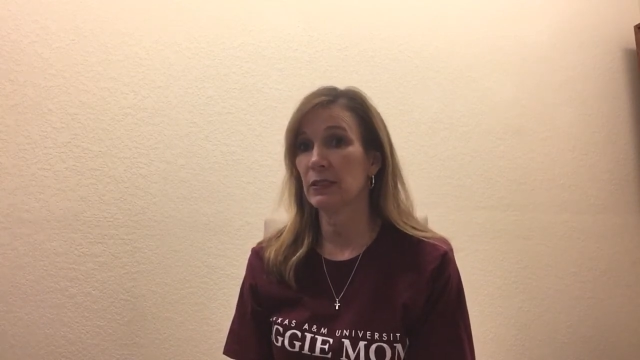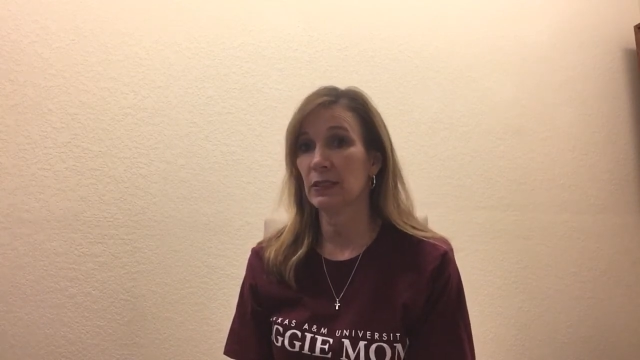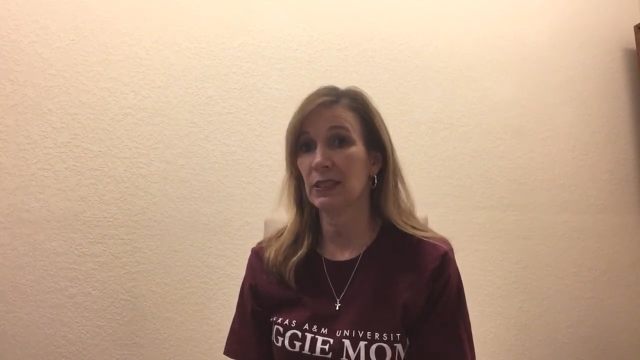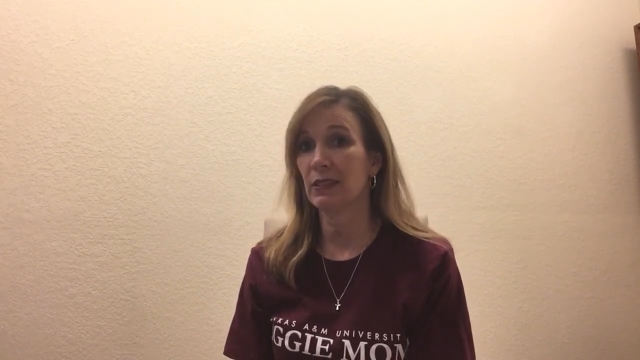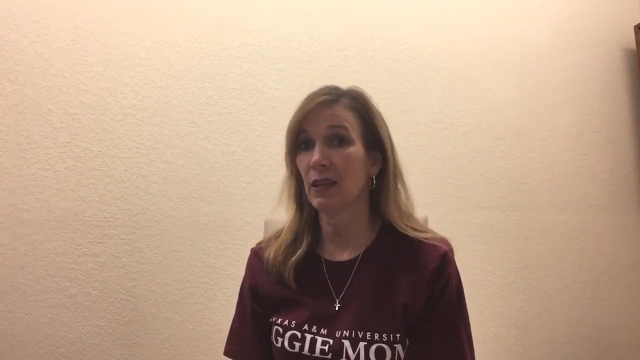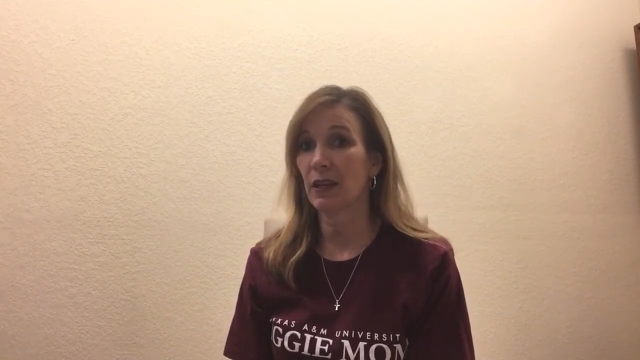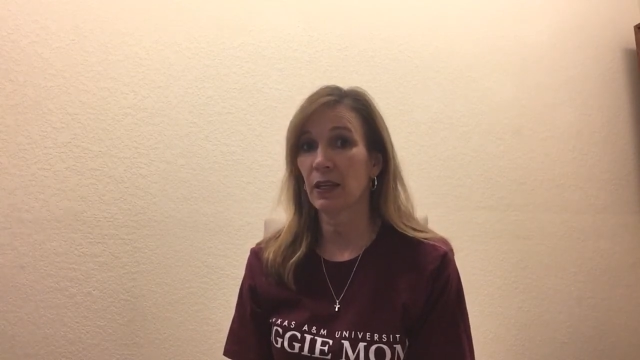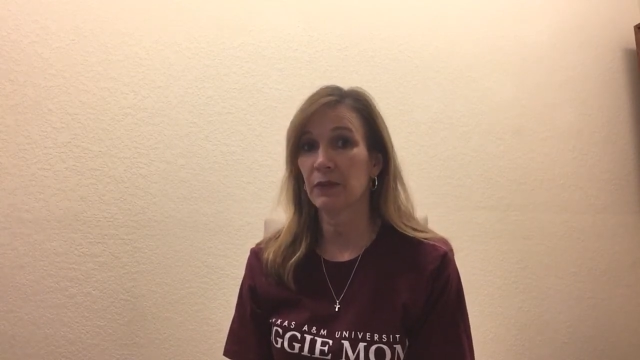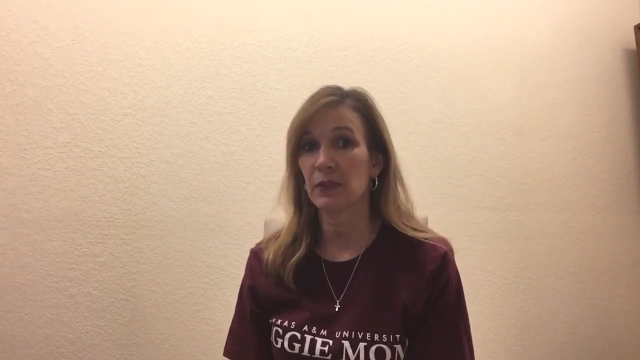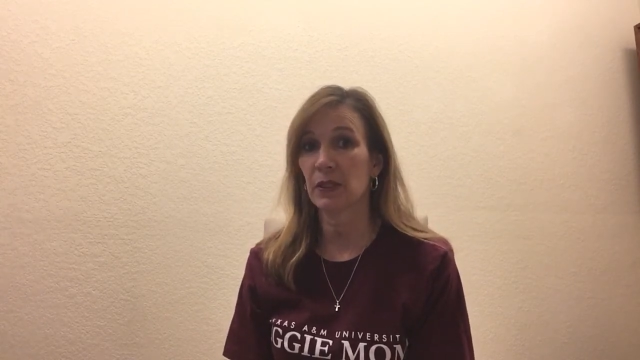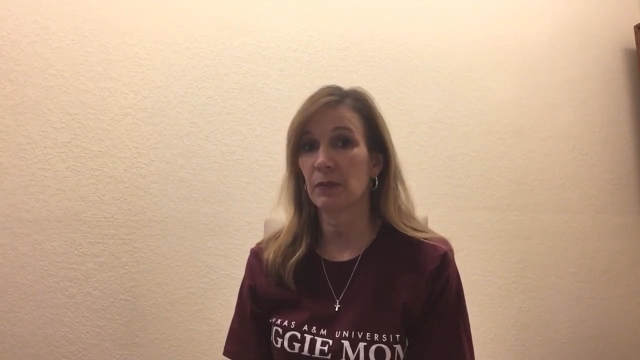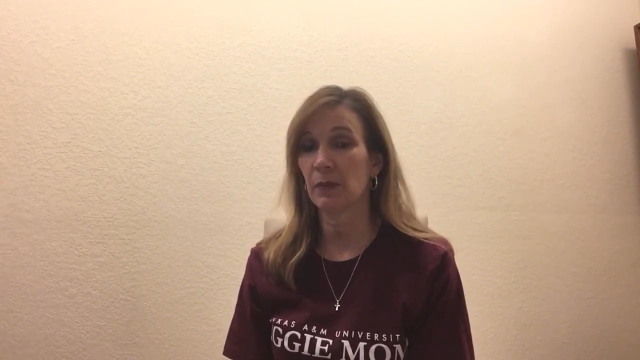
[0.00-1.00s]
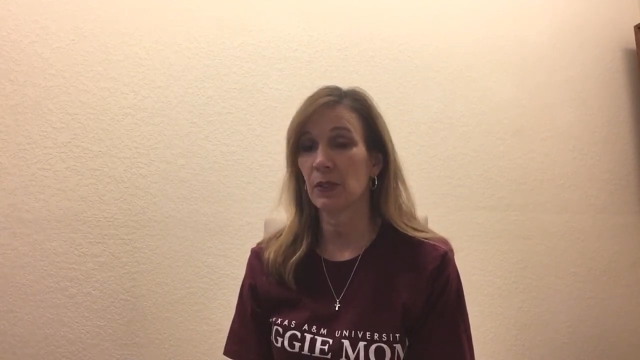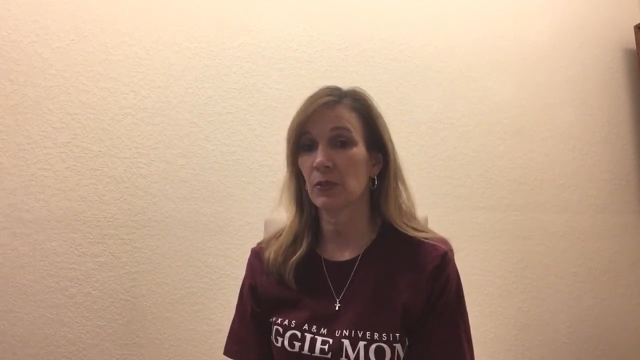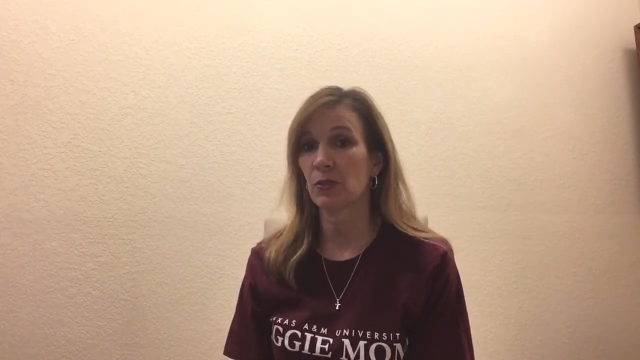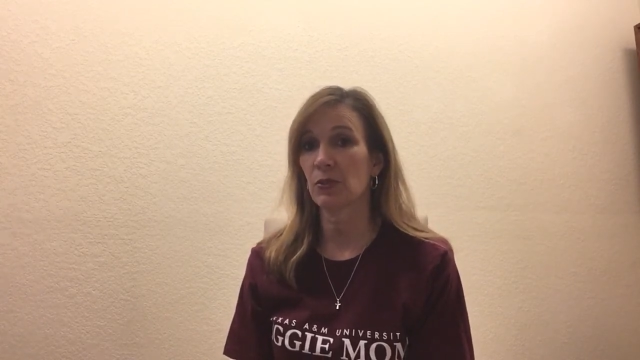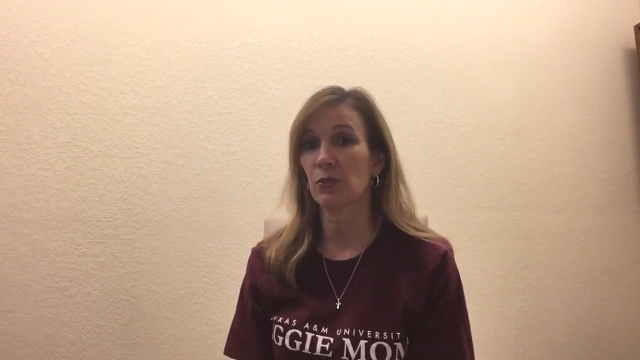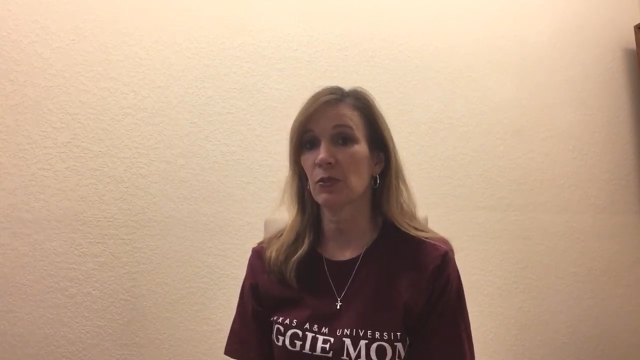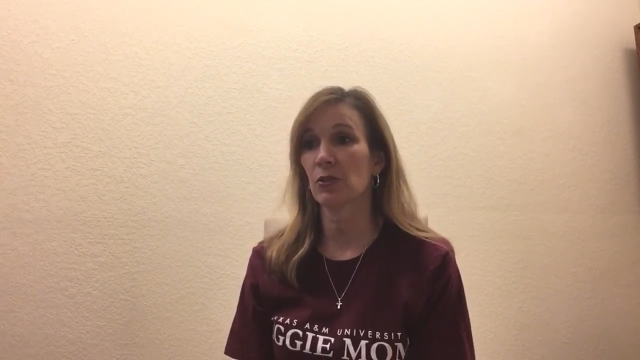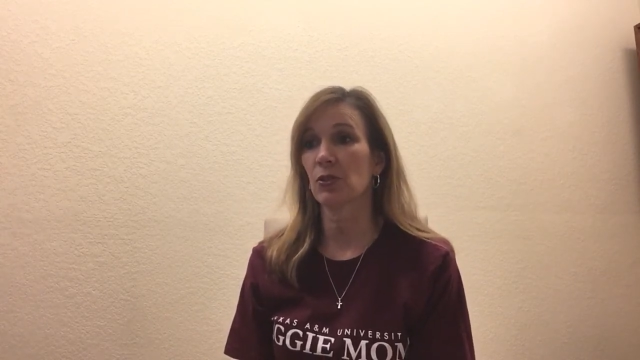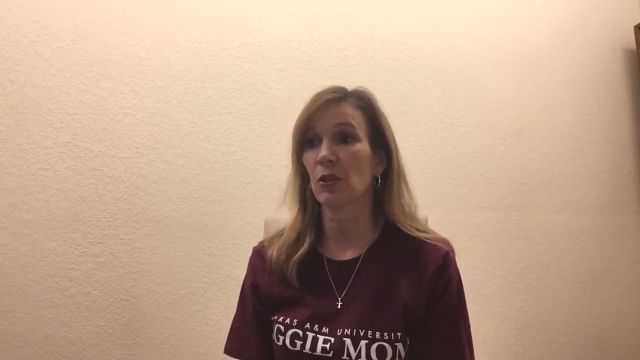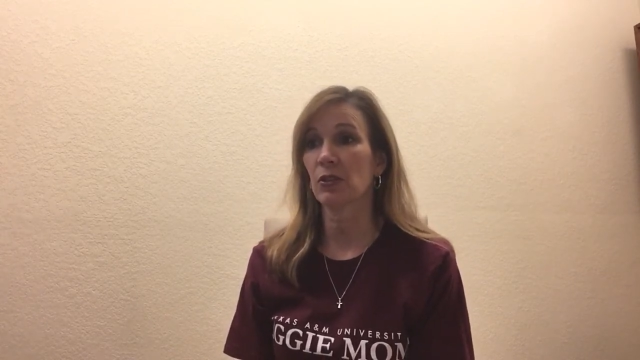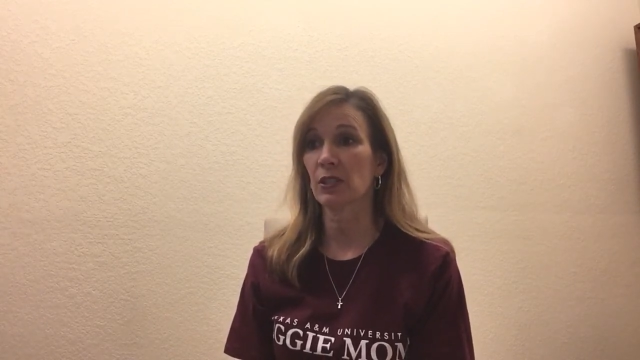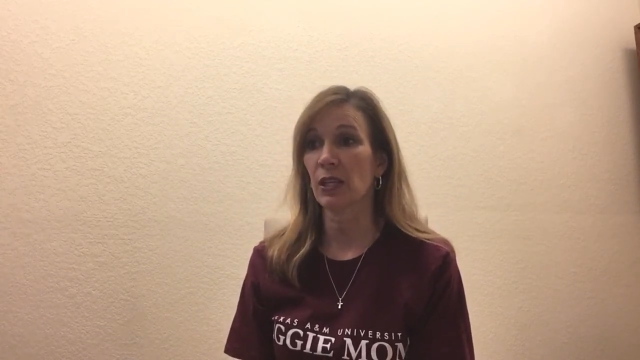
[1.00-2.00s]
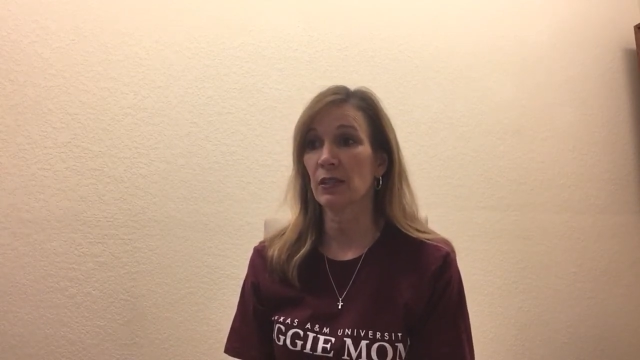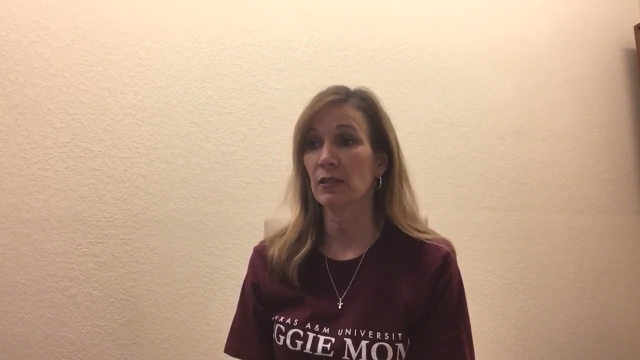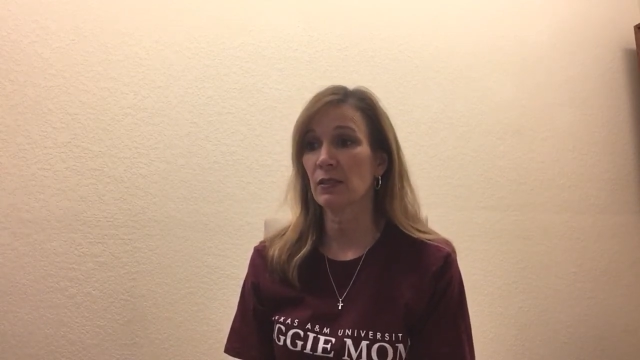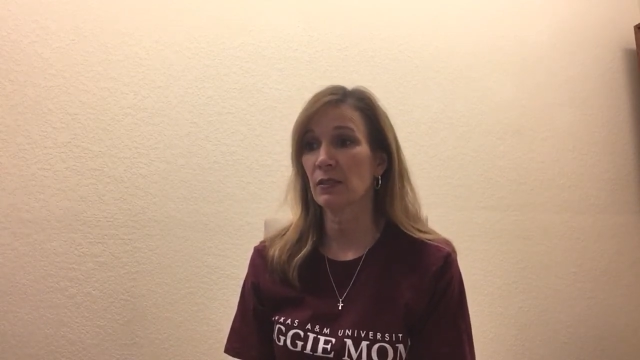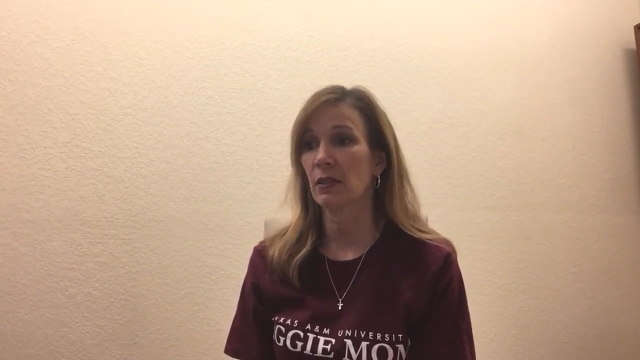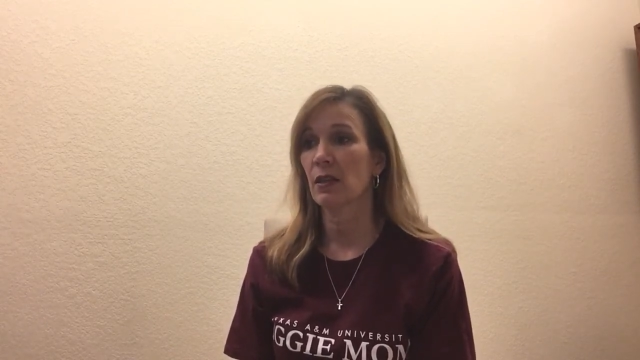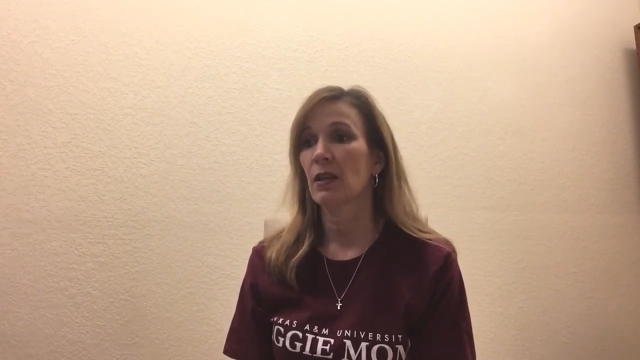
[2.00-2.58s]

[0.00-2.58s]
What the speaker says: did not have to administer the STAR test